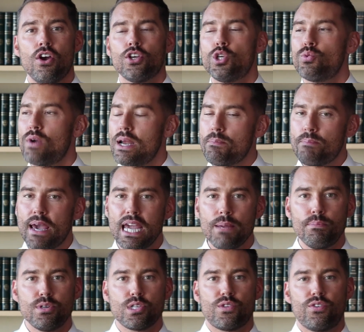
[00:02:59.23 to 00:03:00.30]
You write
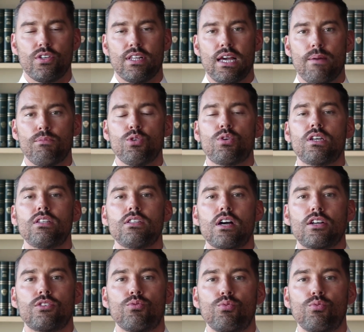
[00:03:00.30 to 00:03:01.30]
papers for them. You conduct